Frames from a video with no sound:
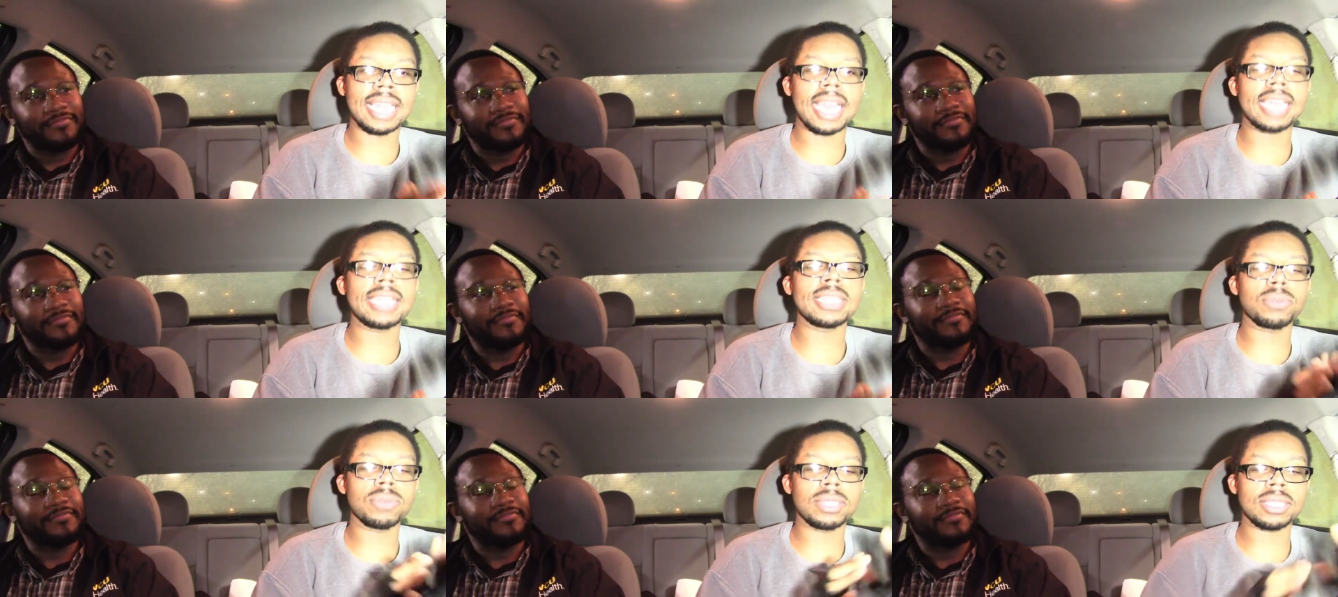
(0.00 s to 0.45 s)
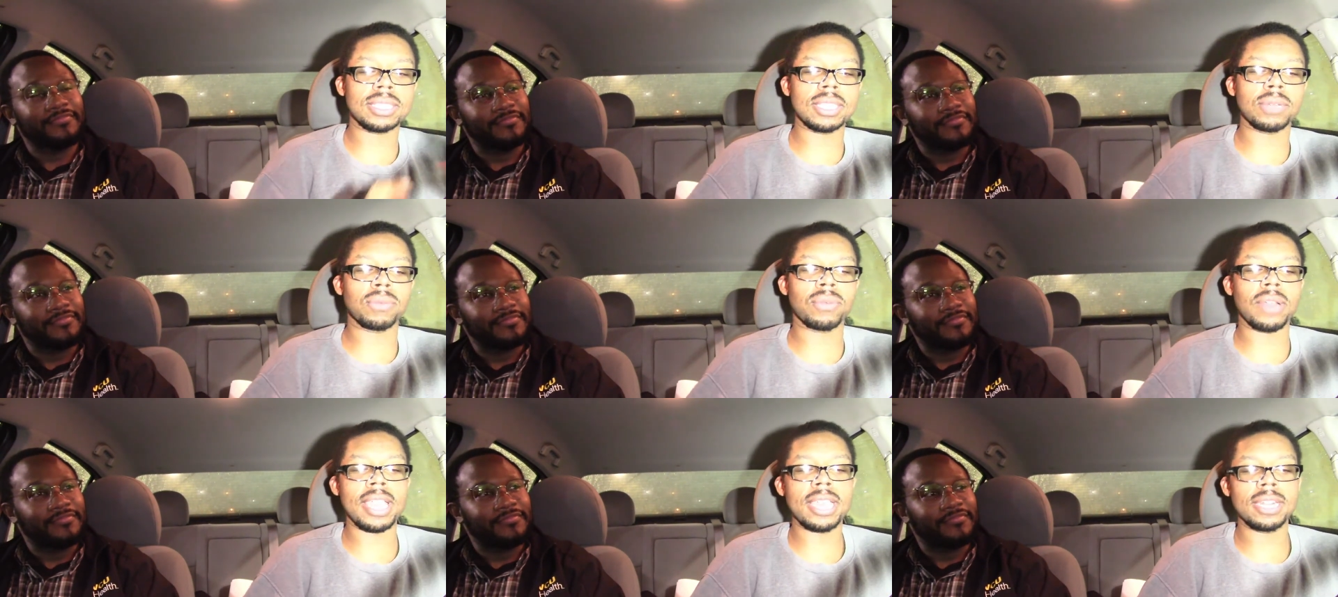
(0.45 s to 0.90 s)
Speaker 1: I just want to see
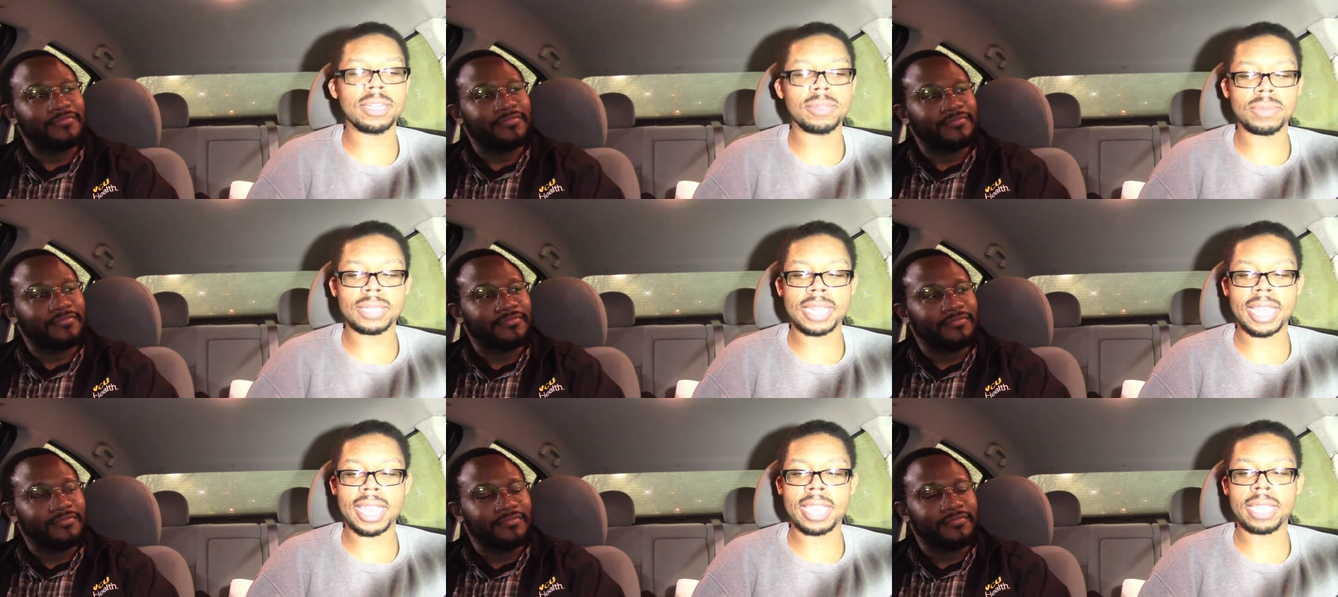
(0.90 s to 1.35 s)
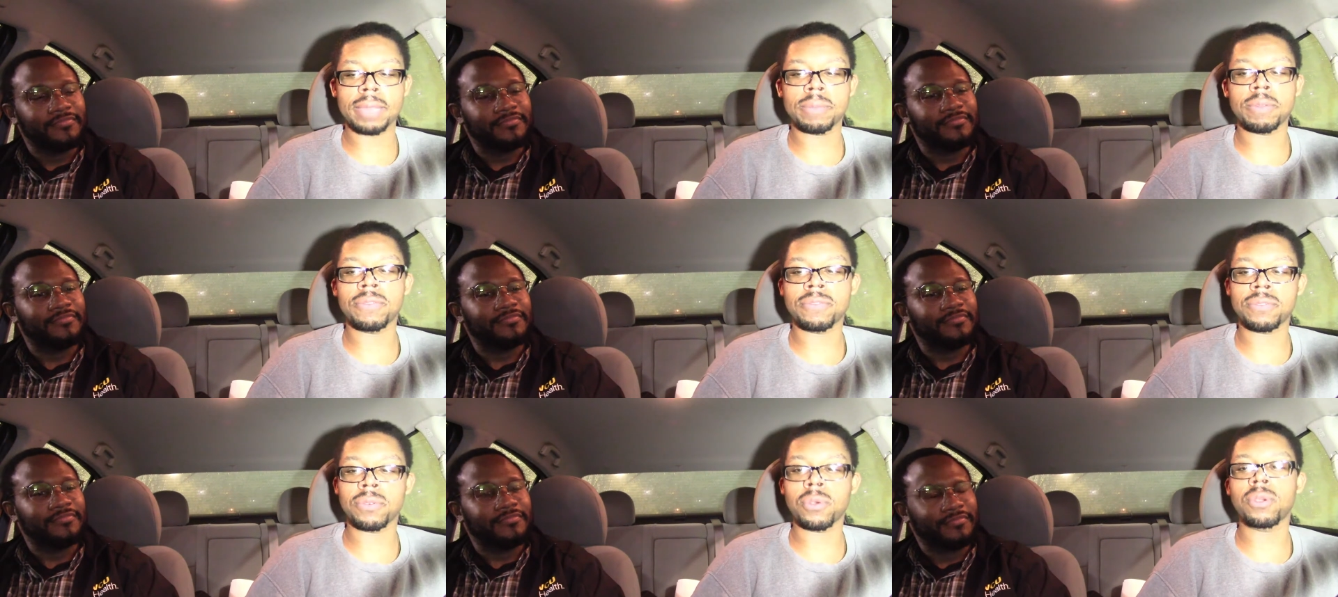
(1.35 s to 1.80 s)
a random day
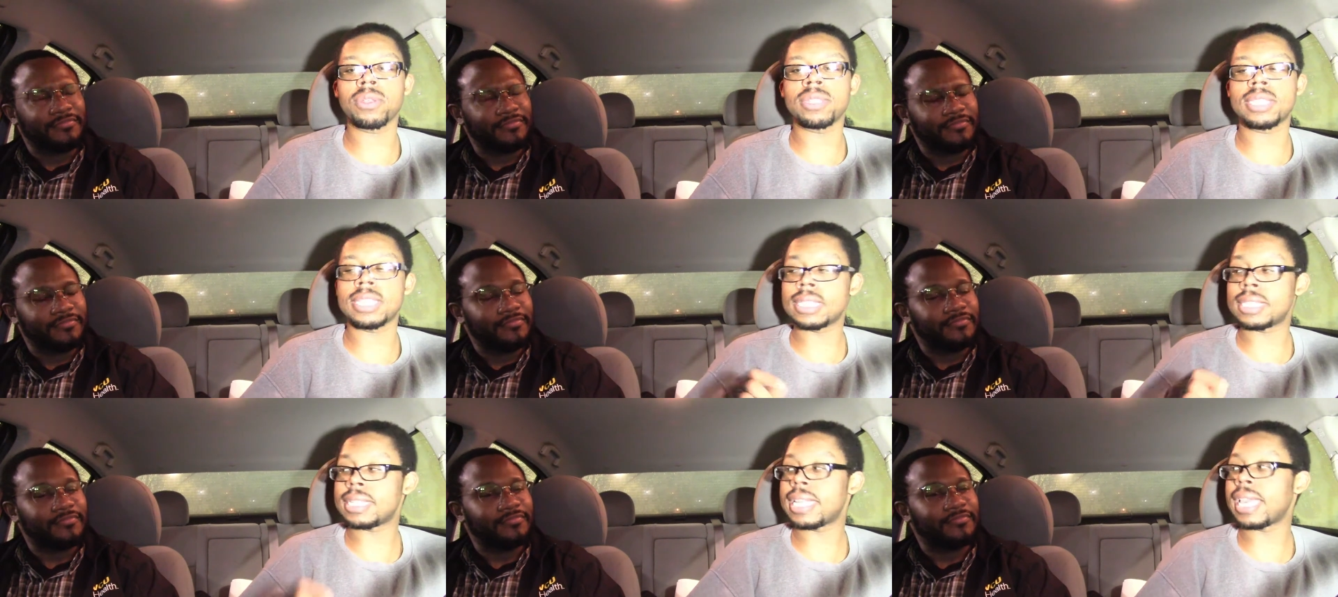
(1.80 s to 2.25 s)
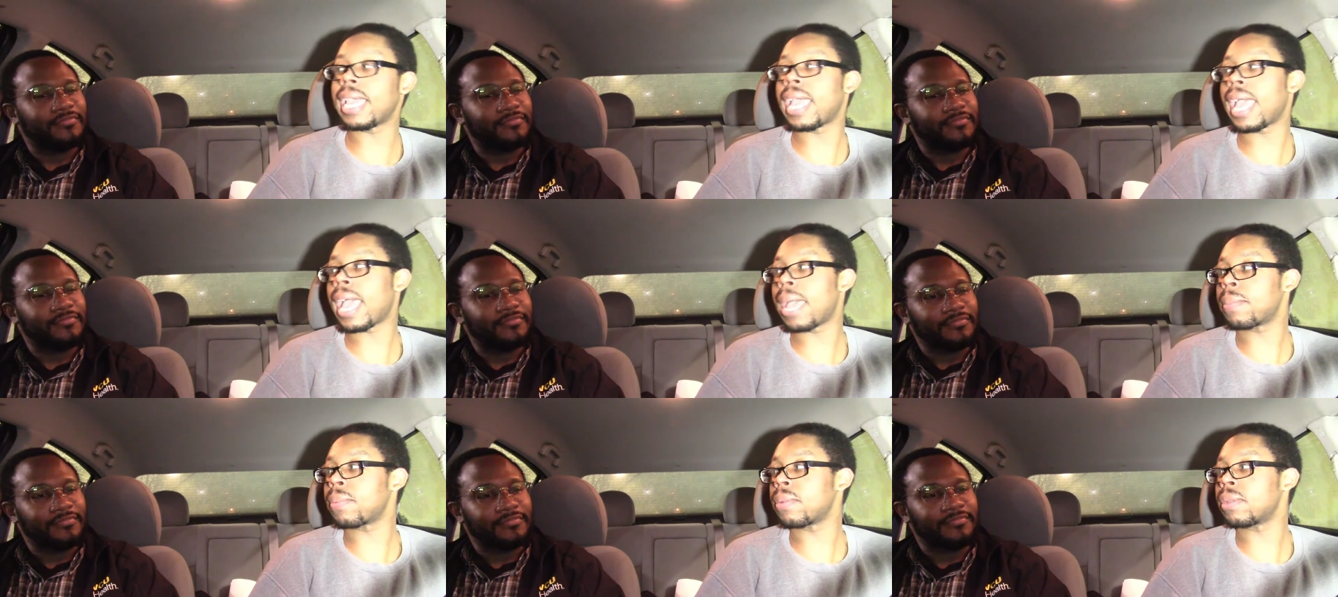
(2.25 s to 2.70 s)
before this day
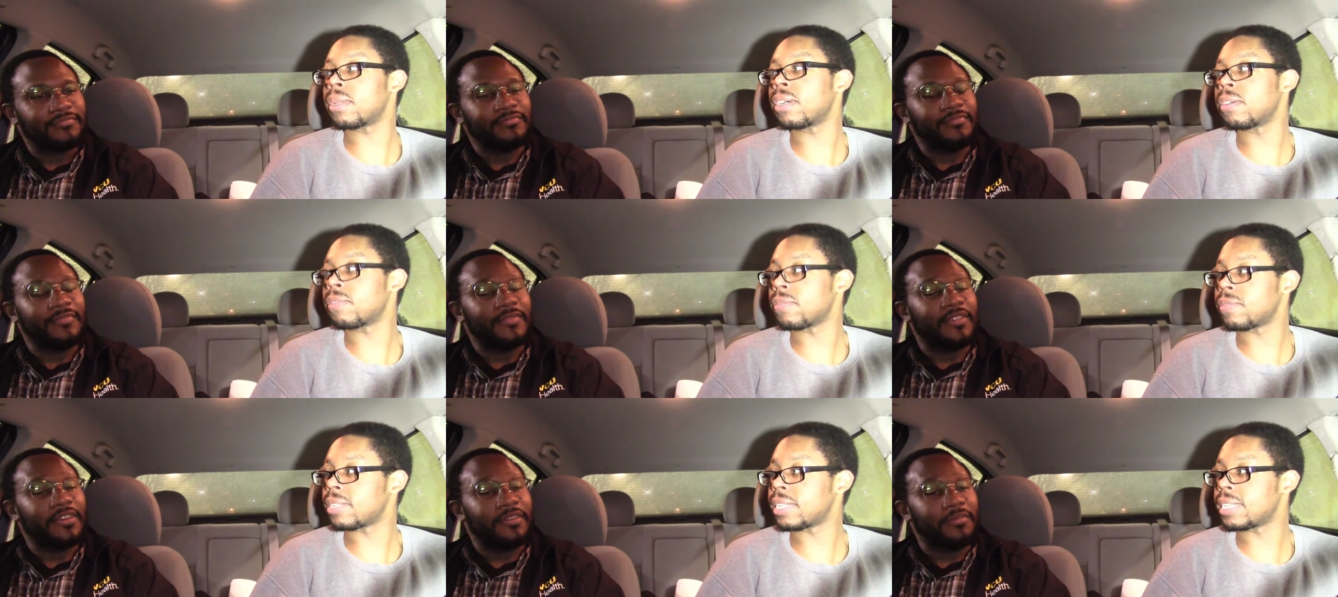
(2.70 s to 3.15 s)
happened of yeah.